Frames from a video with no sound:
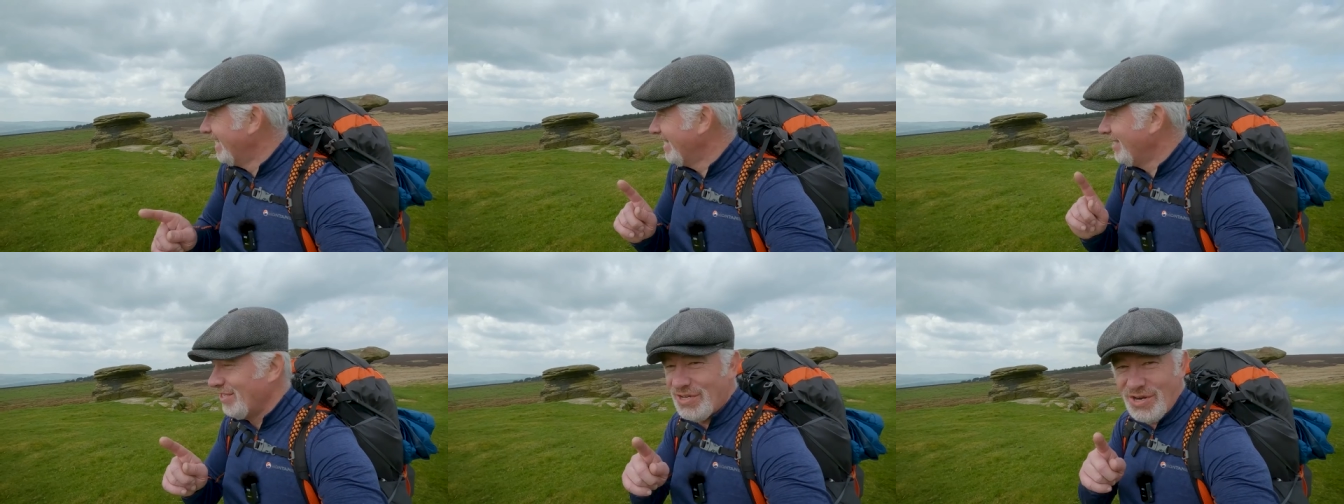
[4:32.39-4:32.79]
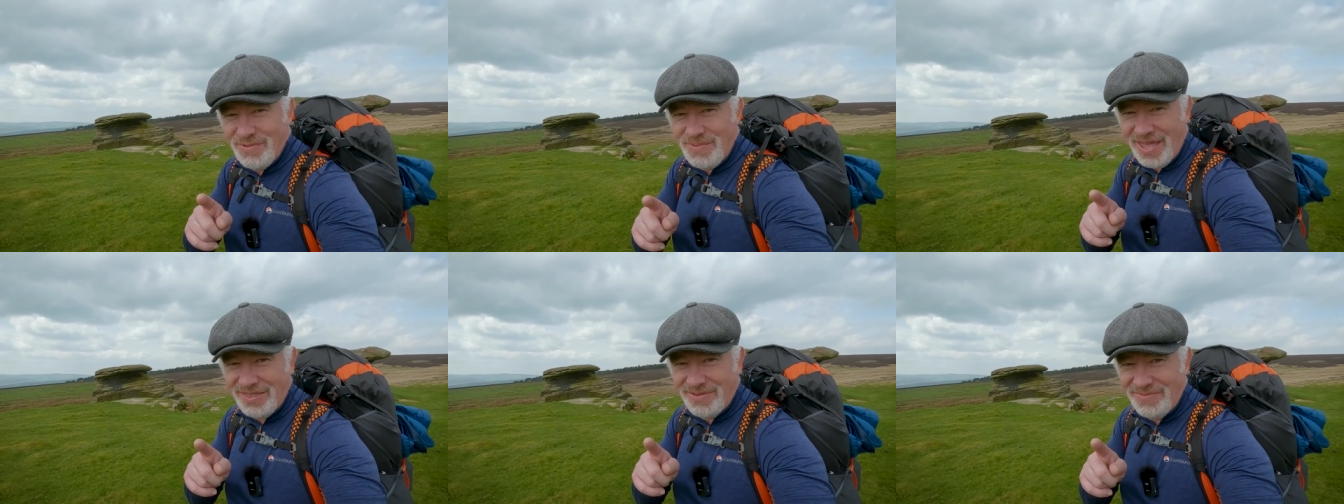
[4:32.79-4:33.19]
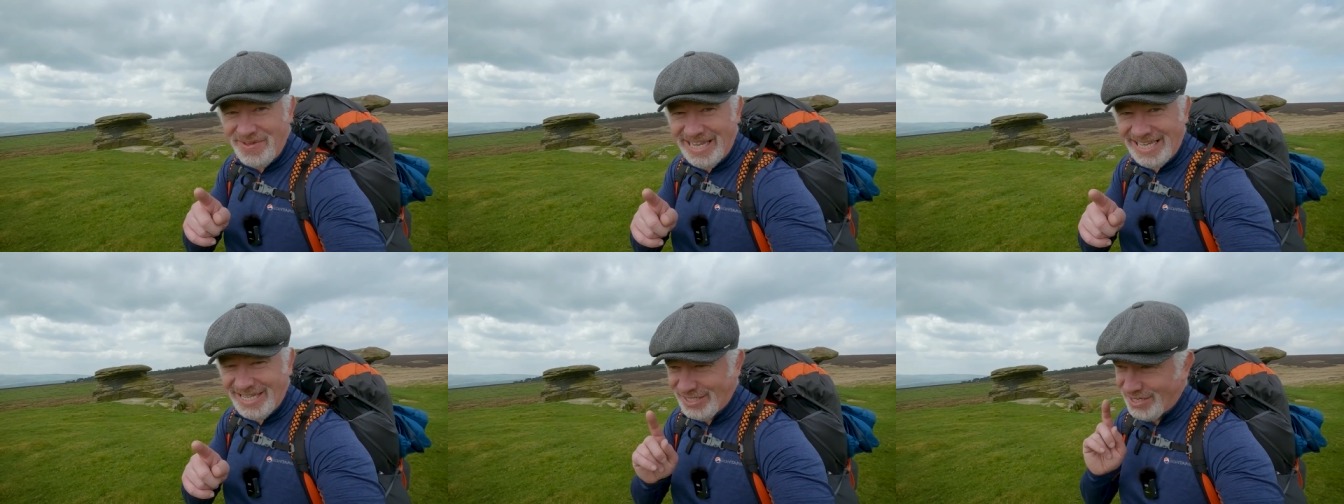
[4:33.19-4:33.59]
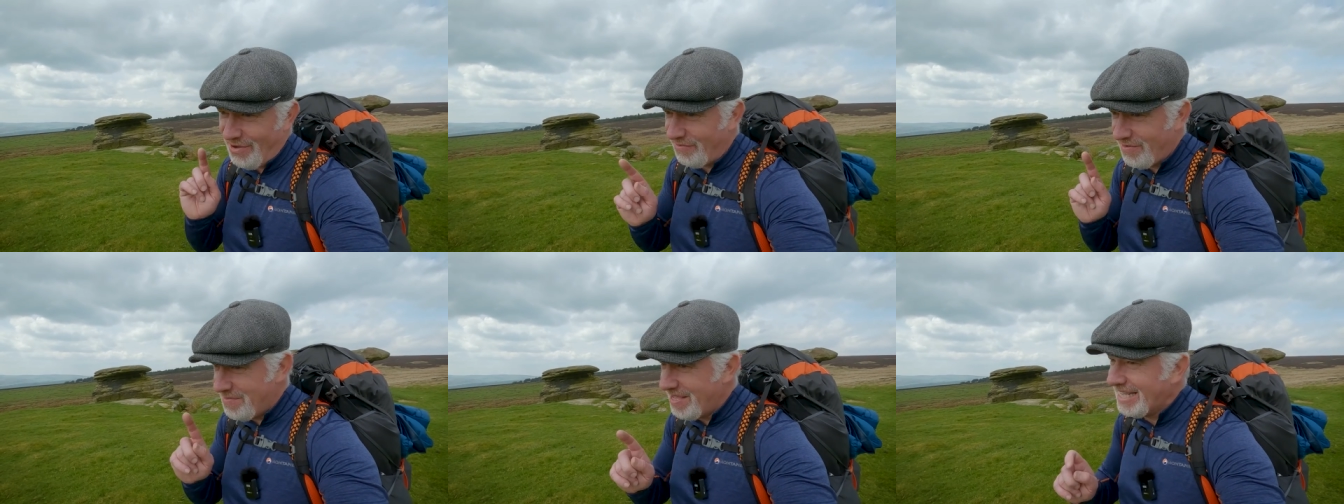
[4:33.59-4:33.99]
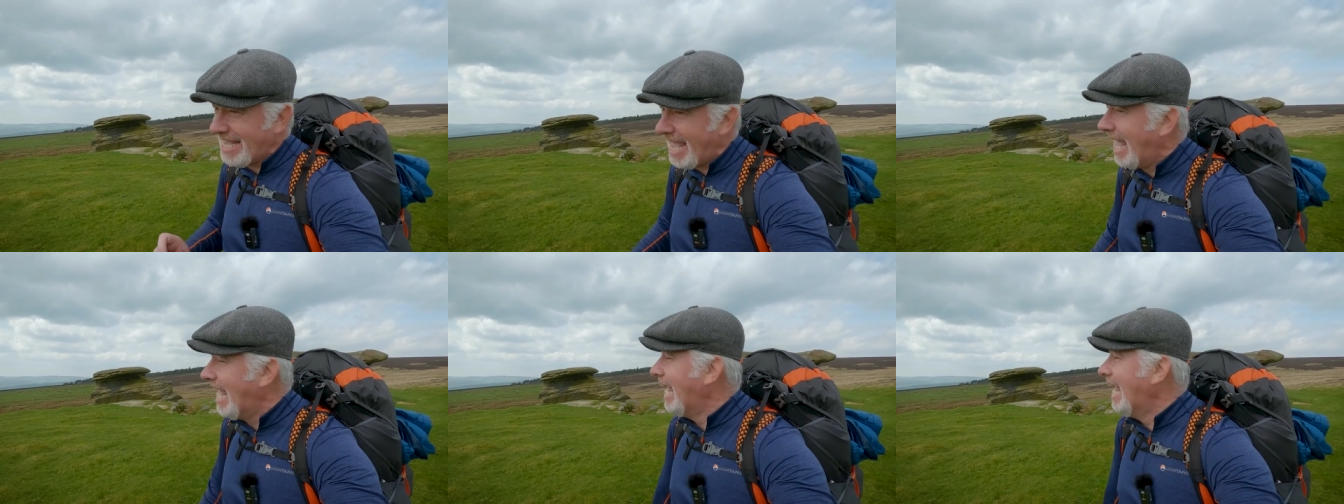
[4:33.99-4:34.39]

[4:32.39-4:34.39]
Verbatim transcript: you'll know better than me because you're familiar.